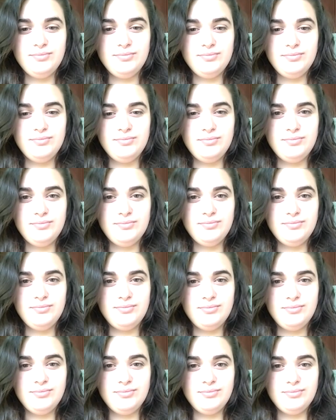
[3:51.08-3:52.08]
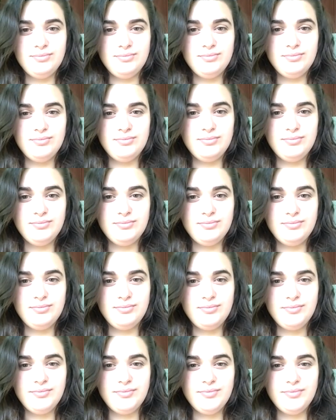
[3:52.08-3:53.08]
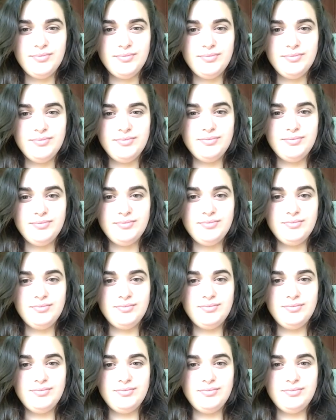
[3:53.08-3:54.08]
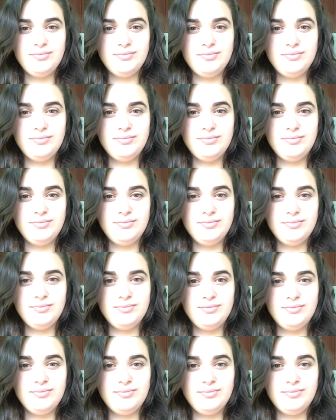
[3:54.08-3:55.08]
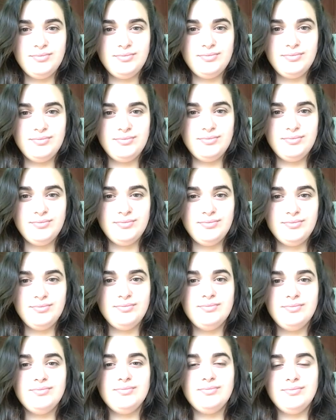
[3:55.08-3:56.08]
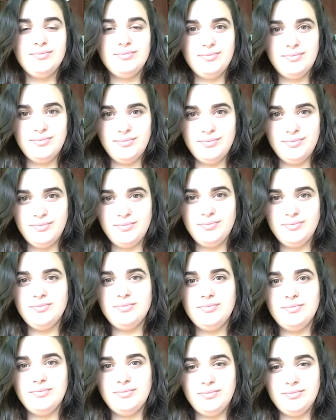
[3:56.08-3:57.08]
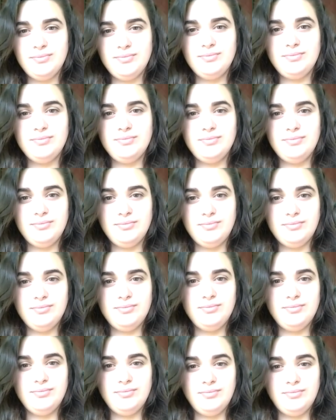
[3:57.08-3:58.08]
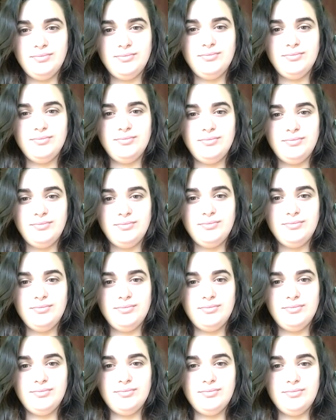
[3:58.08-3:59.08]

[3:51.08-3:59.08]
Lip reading: This person isn't speaking.